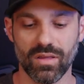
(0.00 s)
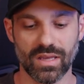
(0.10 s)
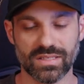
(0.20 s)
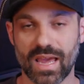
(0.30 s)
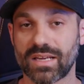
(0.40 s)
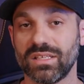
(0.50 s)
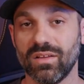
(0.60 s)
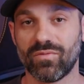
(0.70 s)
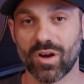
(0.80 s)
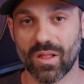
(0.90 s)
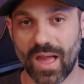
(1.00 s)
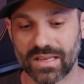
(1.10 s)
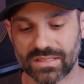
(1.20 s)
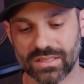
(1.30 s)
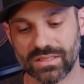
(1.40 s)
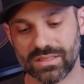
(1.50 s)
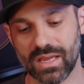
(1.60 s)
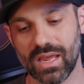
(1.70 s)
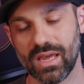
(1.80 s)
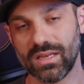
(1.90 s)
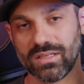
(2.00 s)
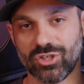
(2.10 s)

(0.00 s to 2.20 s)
it's excellent for glasses and